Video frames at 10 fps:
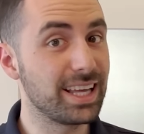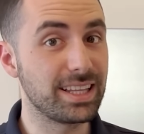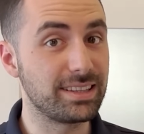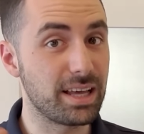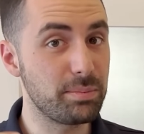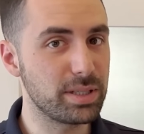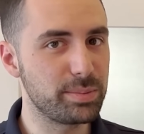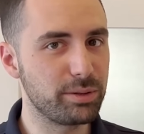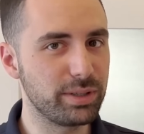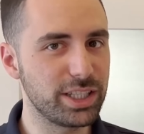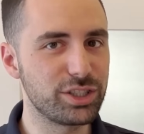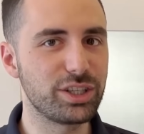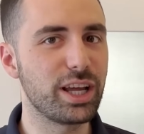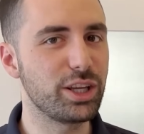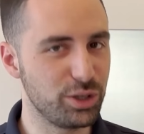the temp has been reached.
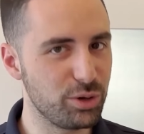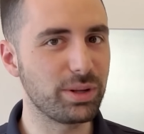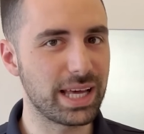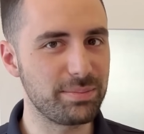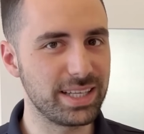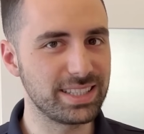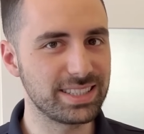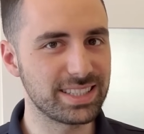You know what that means?